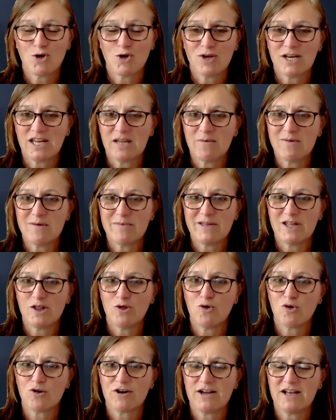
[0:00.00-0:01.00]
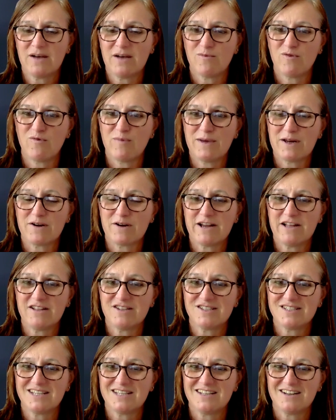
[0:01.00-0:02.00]
you can email me,
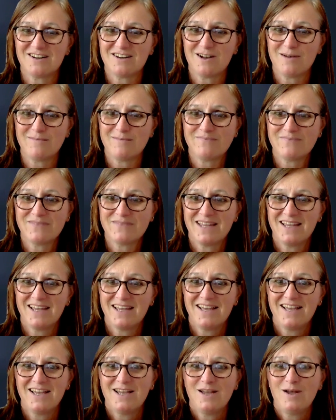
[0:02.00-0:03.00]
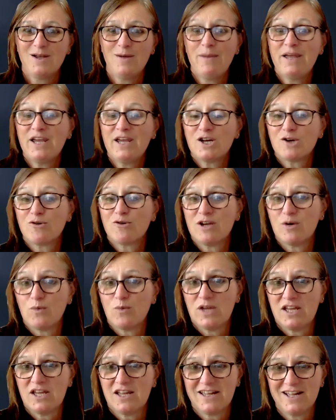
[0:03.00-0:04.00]
Laura@movebetterllc.com. Make it a
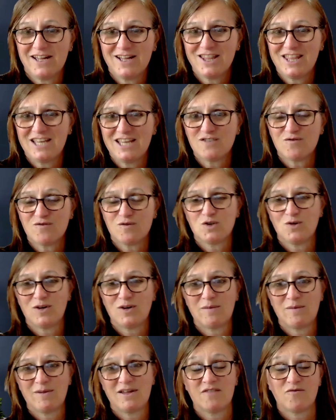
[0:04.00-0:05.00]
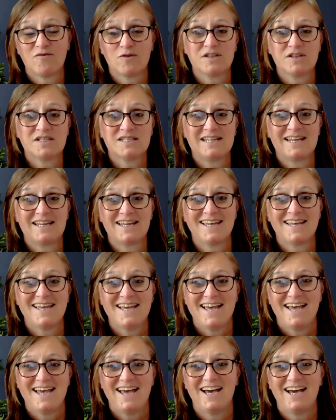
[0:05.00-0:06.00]
great week. Thanks for joining me and for listening.
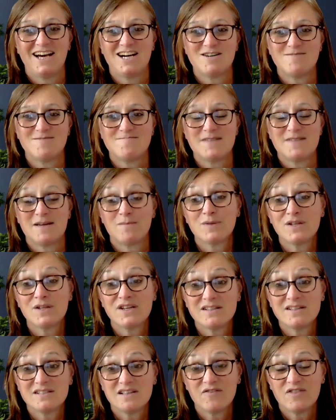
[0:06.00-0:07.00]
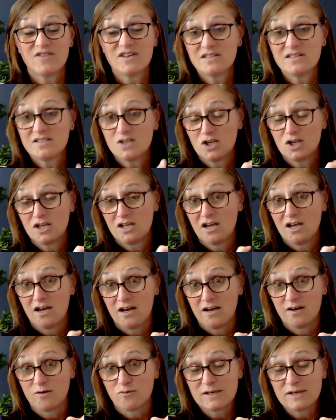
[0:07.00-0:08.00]
And please, if this
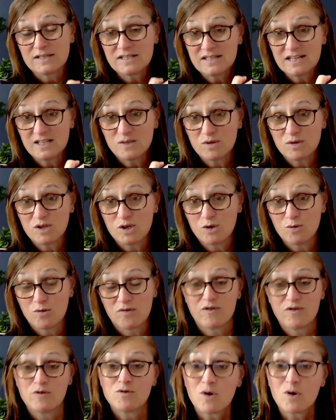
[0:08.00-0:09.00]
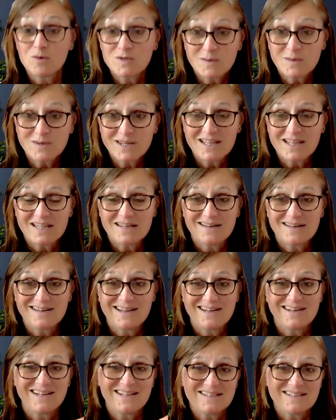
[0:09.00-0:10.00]
resonates with you, or if you know somebody
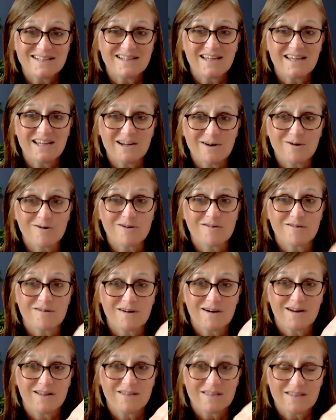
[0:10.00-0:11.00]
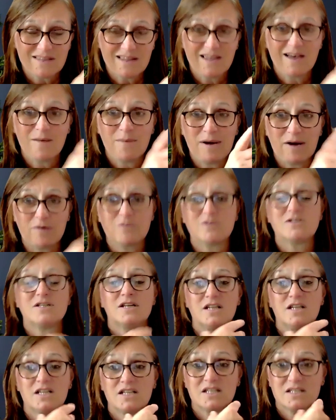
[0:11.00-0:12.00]
that needs to hear about
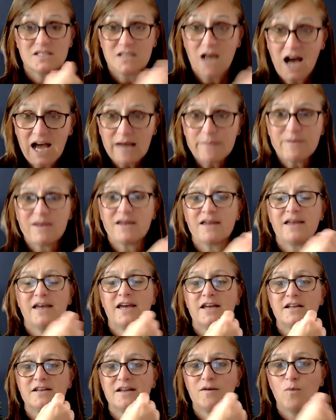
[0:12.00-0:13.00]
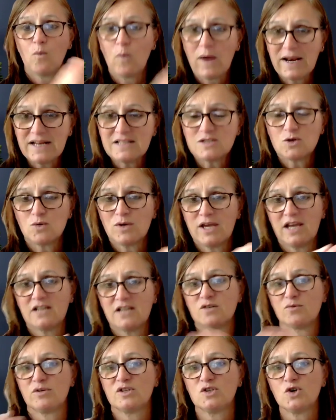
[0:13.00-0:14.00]
timing and when it's
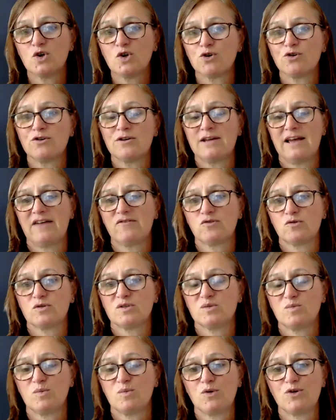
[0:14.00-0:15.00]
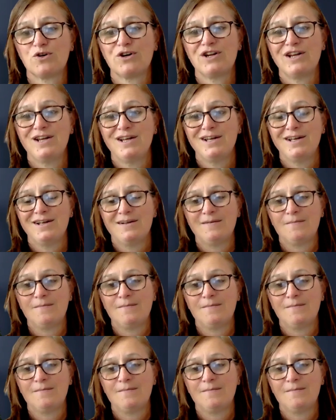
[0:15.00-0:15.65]
okay to return after a sport,